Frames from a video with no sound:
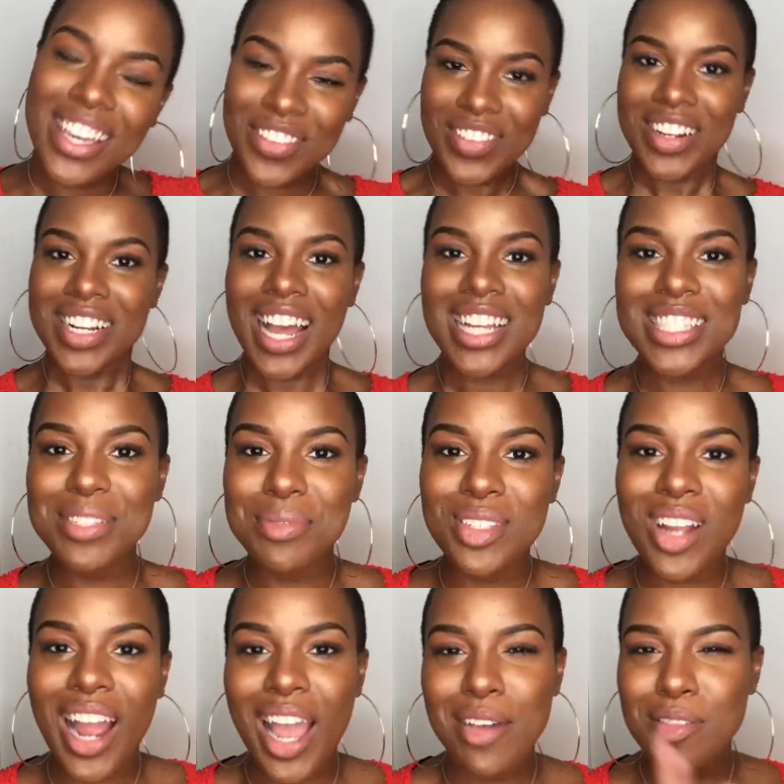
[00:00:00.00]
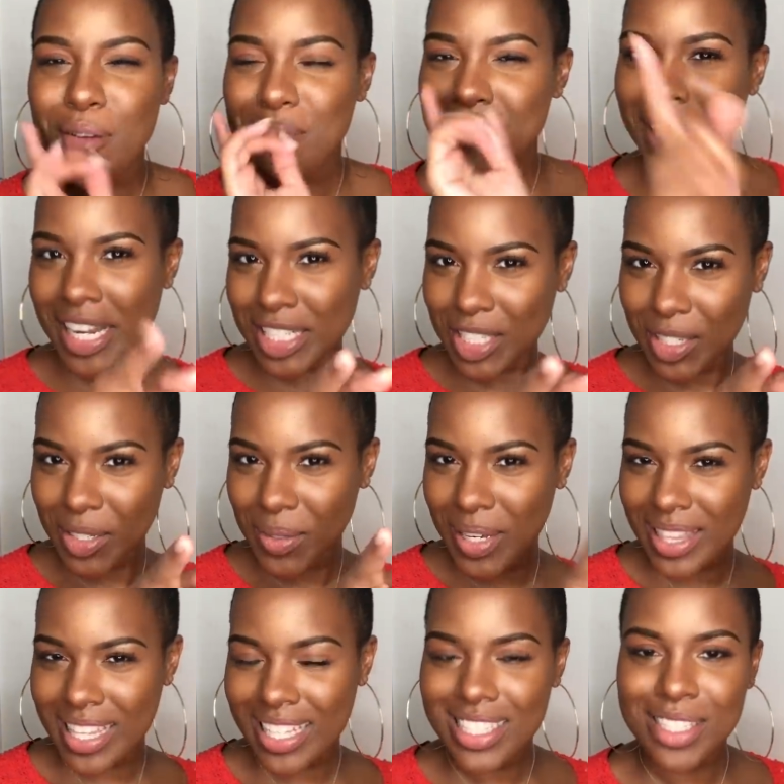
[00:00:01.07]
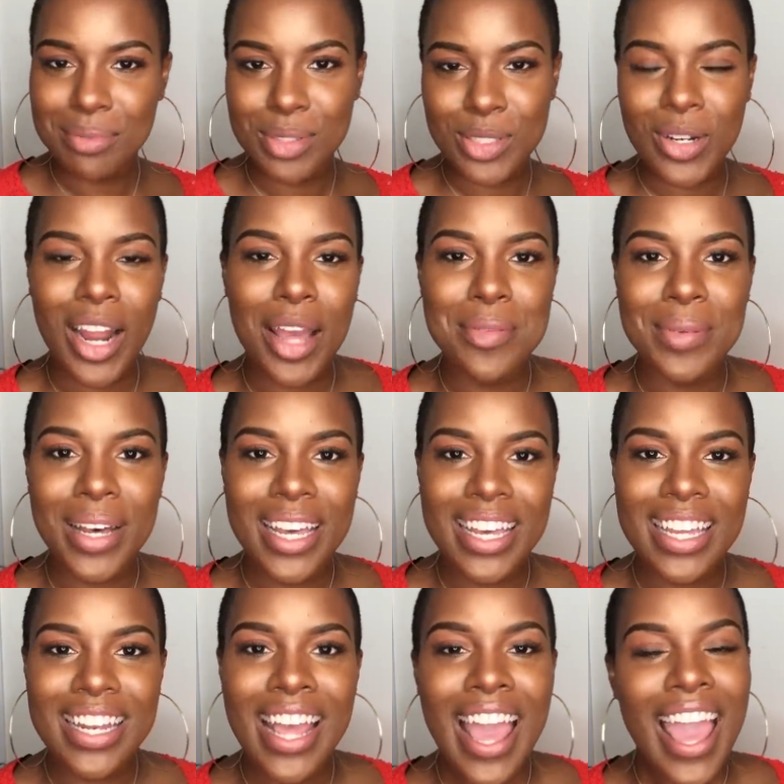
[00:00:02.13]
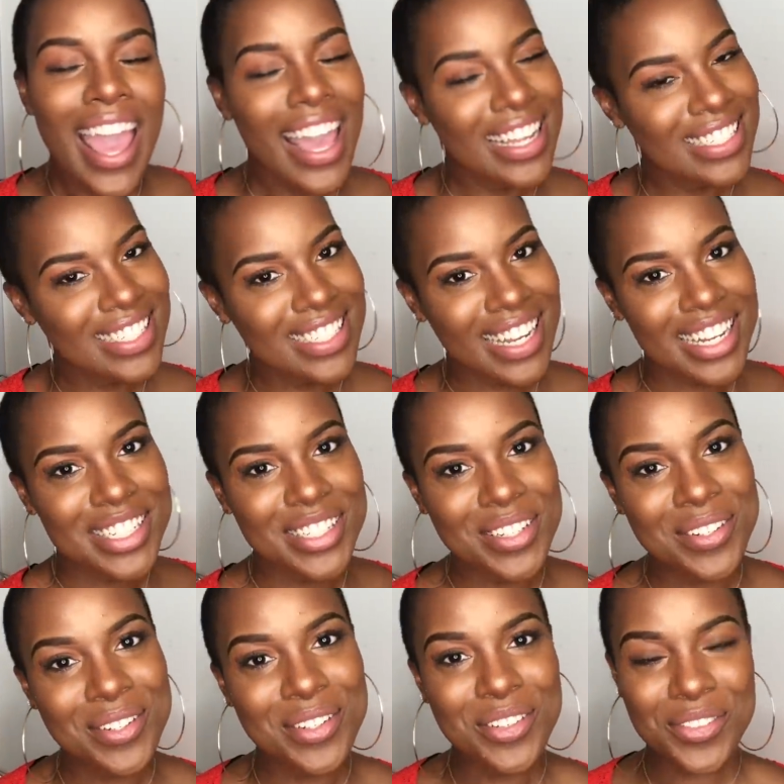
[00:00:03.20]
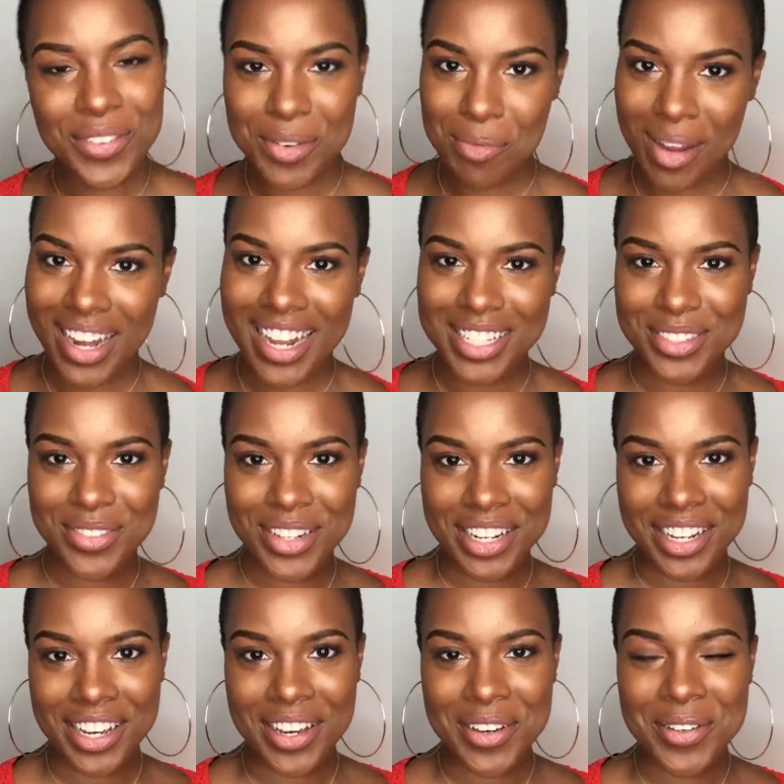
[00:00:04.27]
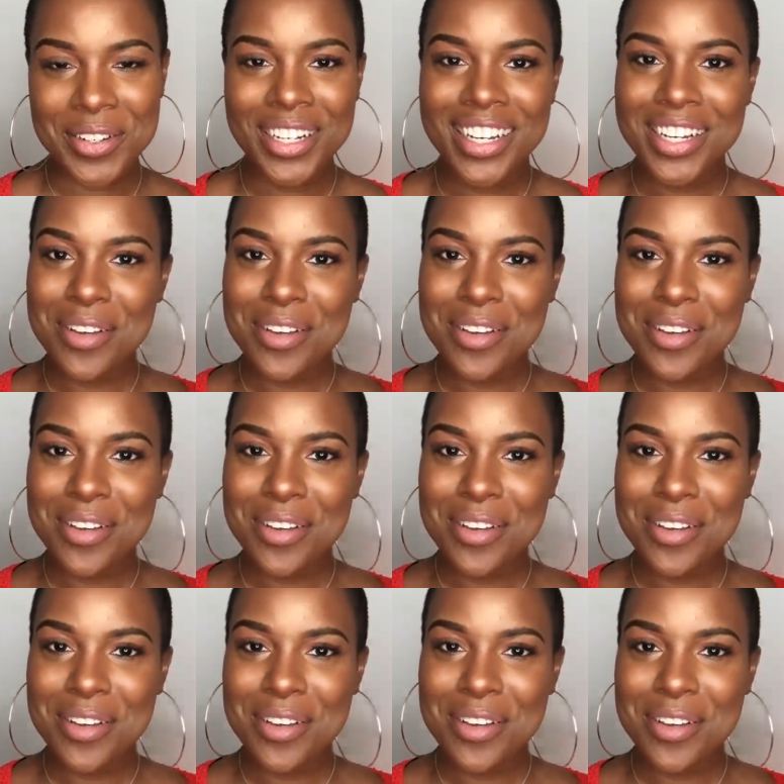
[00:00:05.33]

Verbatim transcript: If you're not subscribed, make sure you hit that subscribe button and stay tuned for my next video.